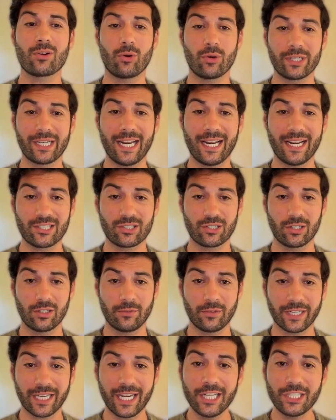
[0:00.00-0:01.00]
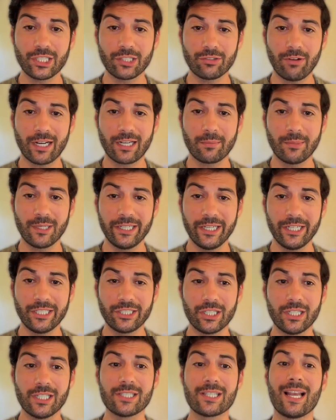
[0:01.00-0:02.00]
organic certification
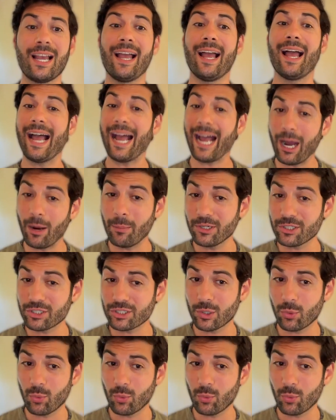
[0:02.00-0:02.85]
recommendations, how much to